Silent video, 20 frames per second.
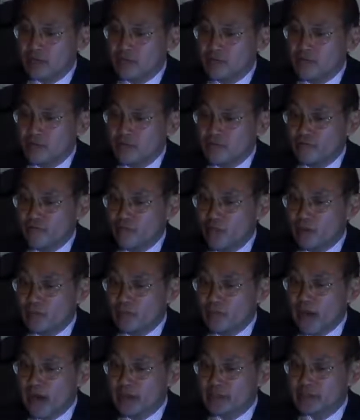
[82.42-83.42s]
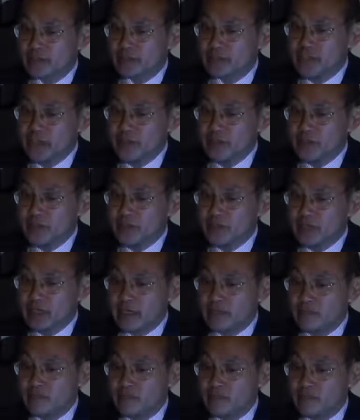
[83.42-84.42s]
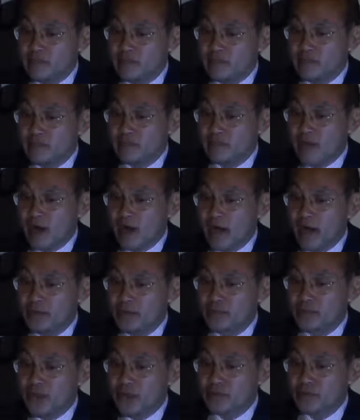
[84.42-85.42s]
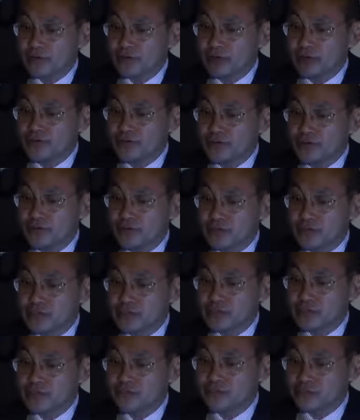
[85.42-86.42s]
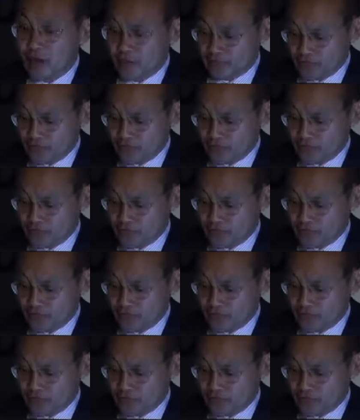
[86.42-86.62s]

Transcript: with what might seem to be mild to moderately reduced right